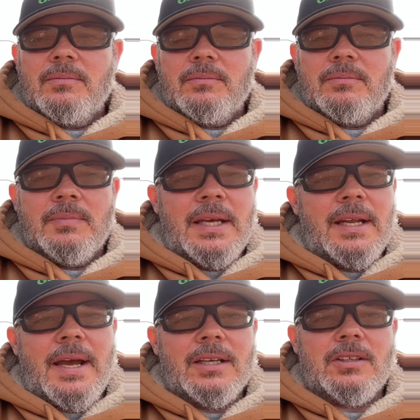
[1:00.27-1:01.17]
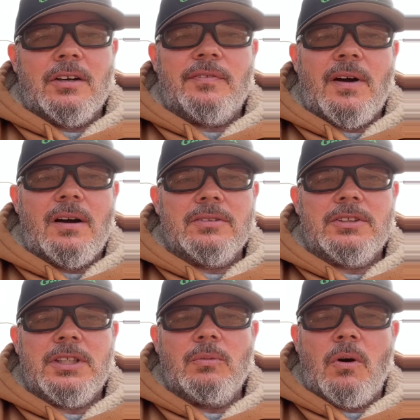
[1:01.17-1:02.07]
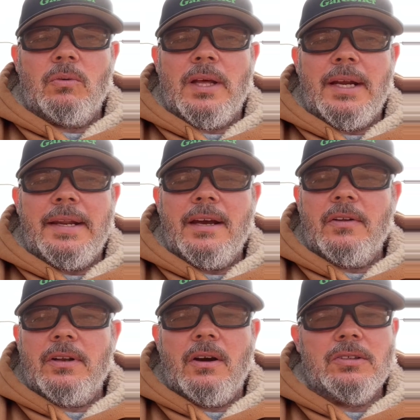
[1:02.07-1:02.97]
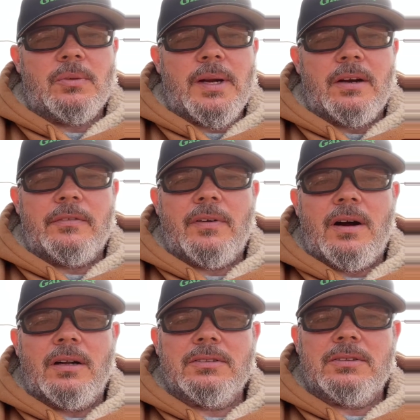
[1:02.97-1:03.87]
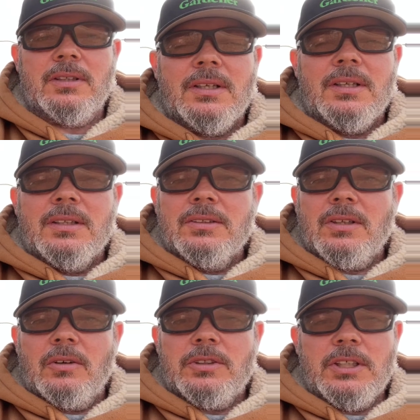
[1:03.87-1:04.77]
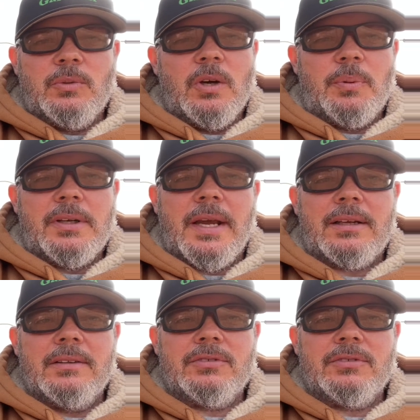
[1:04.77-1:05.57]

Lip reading: Nina has her fawns. She won't let any other does around her fawns, so she's real protective.